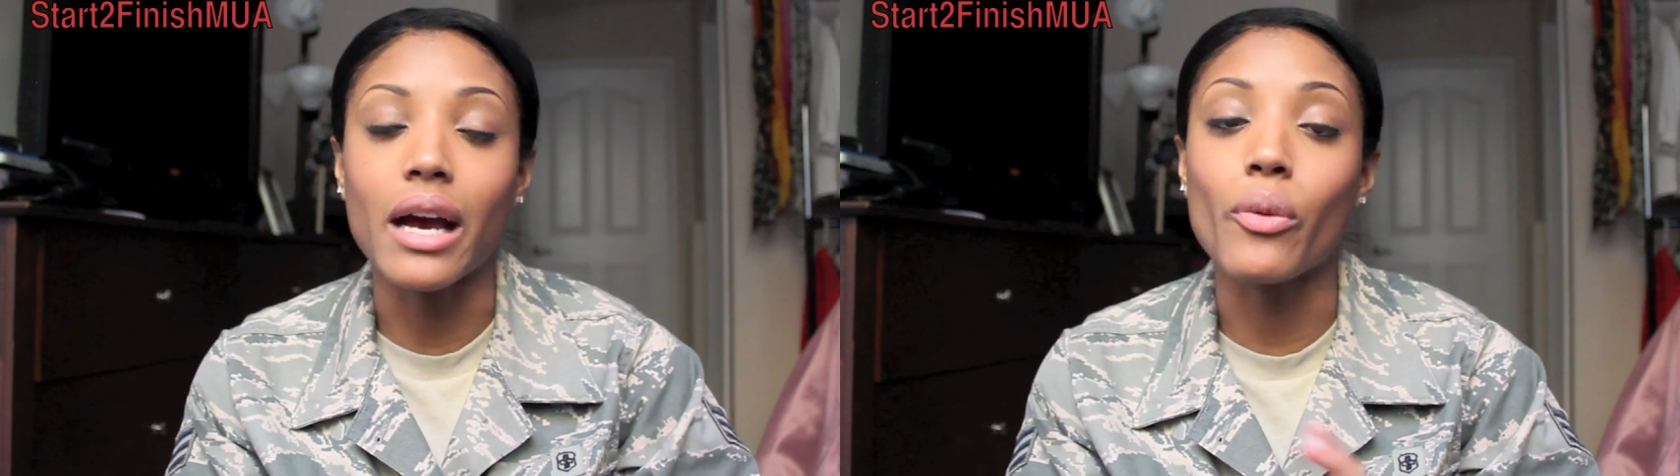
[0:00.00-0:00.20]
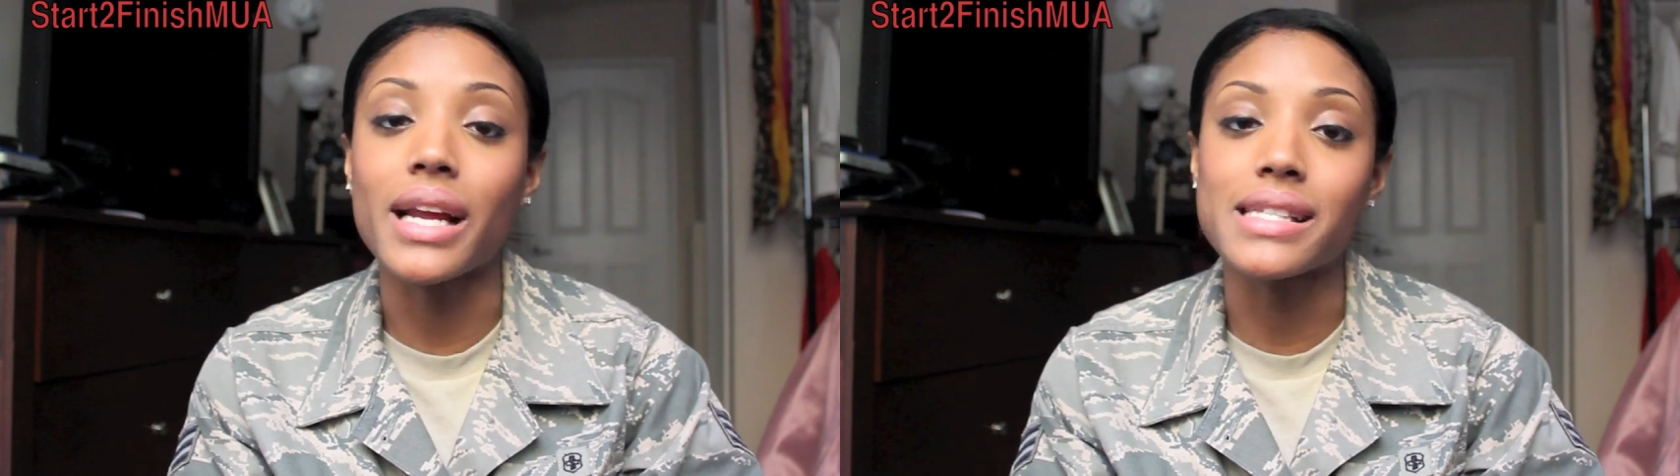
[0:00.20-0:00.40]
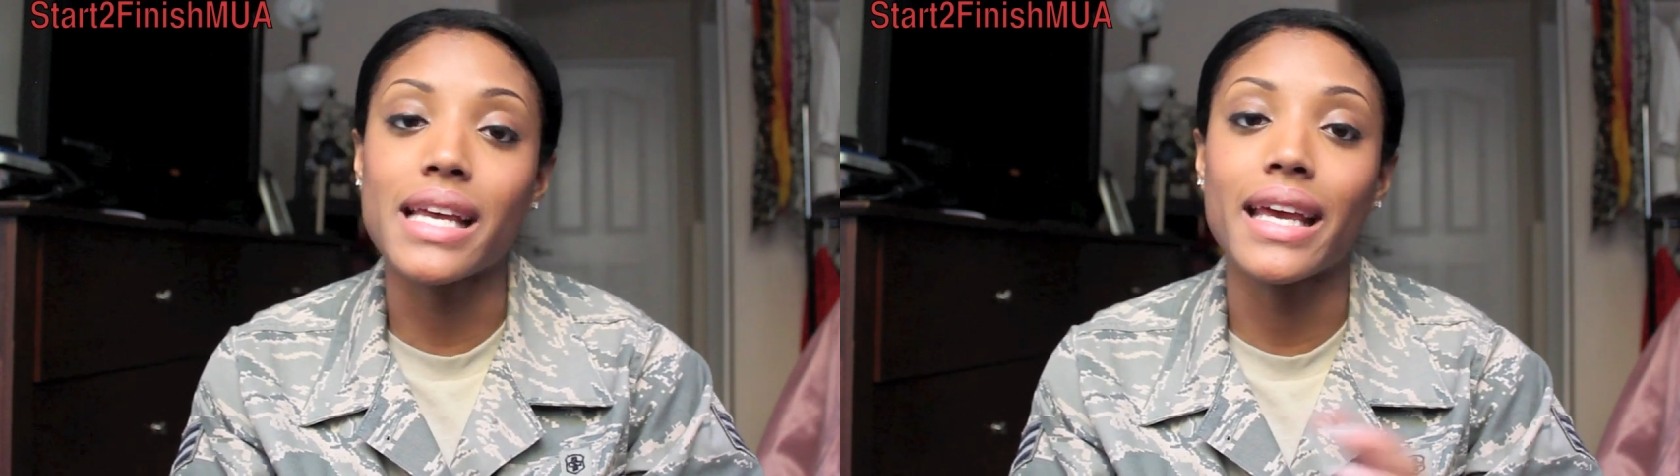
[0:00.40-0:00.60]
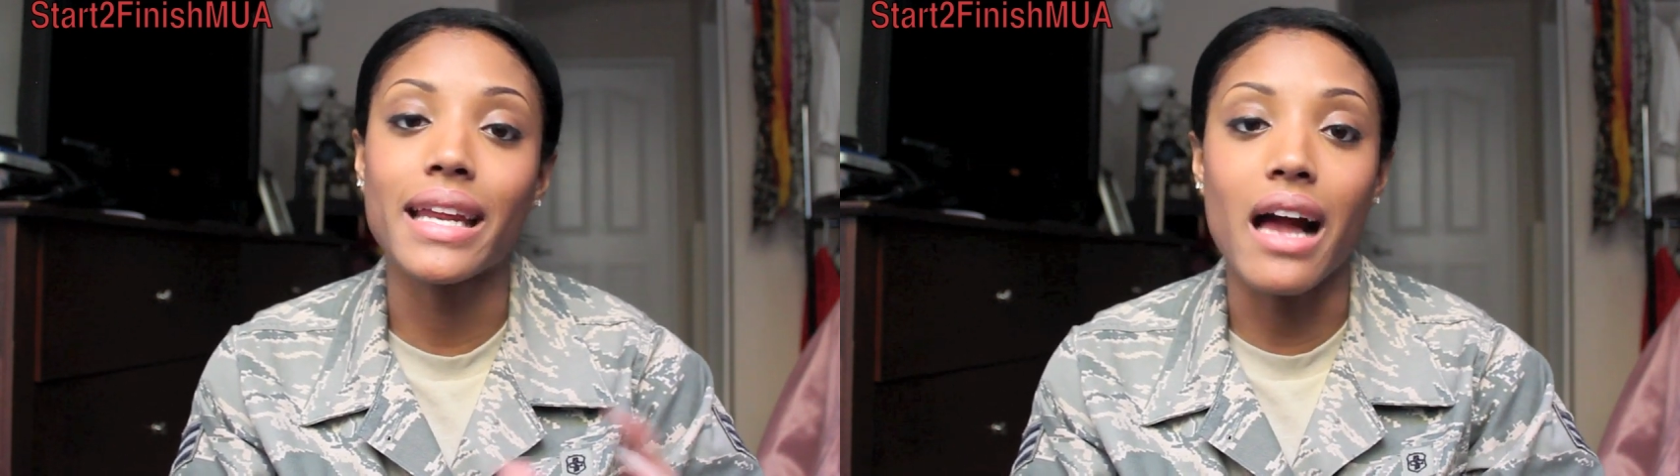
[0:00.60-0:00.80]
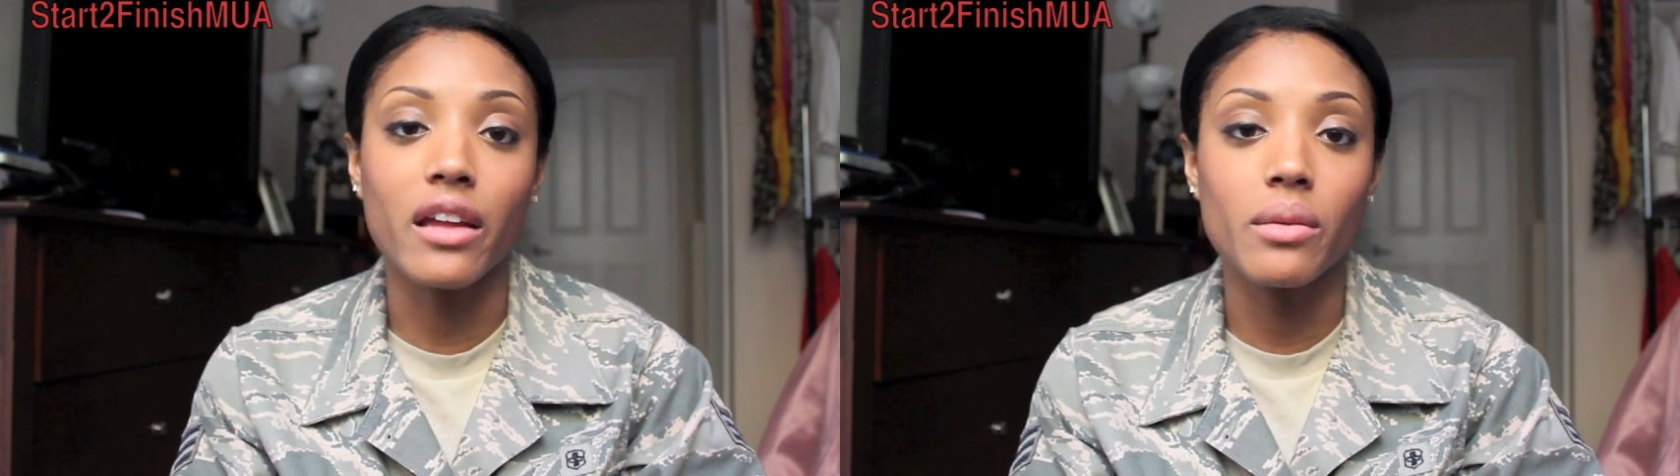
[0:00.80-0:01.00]
Now, when I say
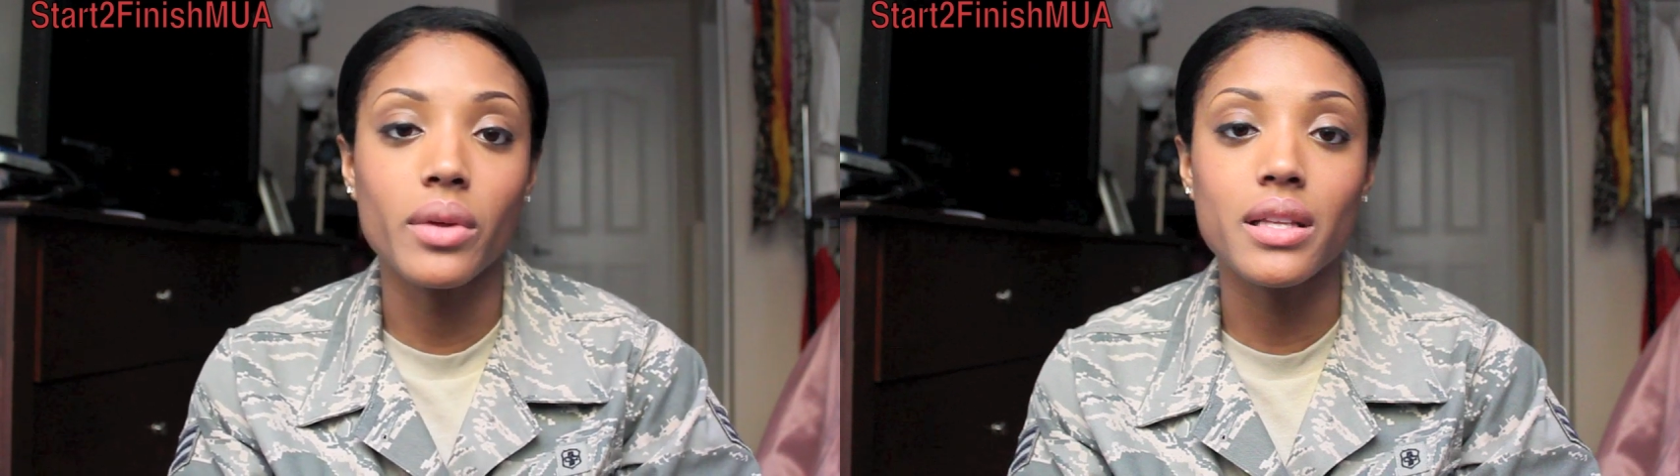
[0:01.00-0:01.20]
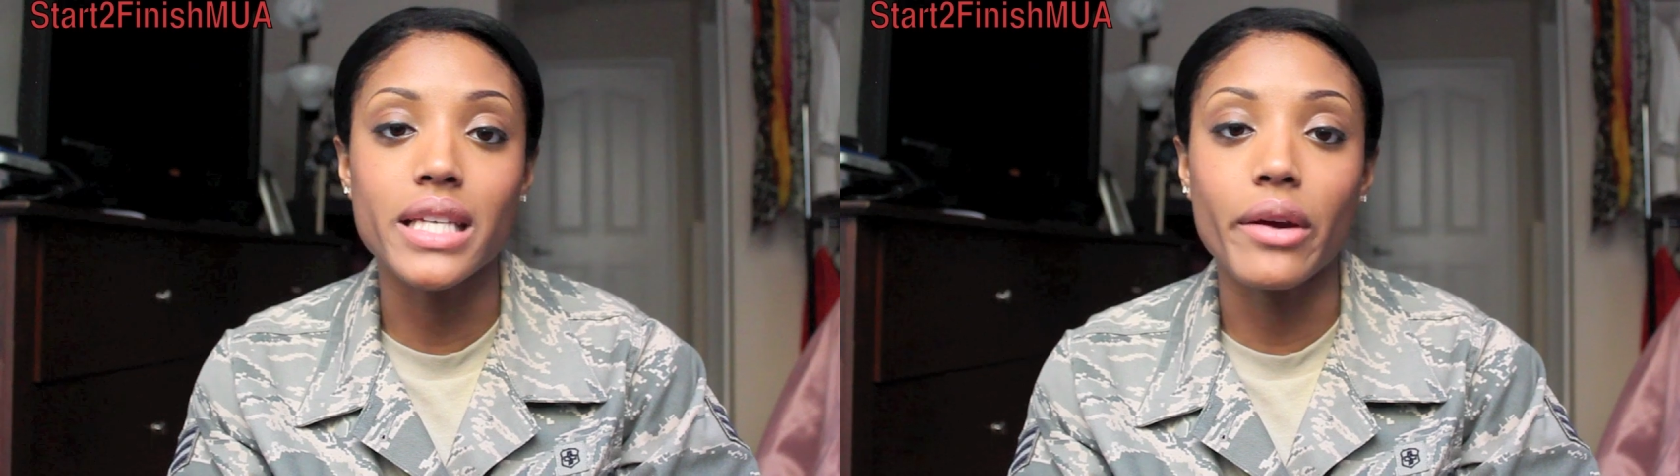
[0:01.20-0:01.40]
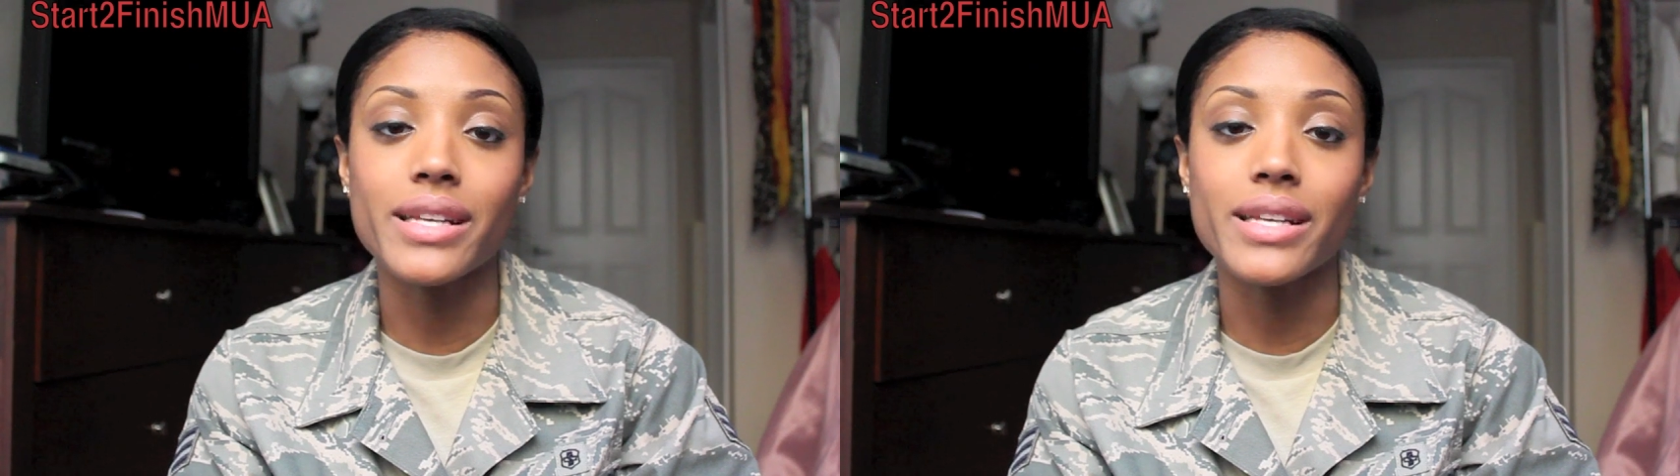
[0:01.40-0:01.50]
getting out of the military,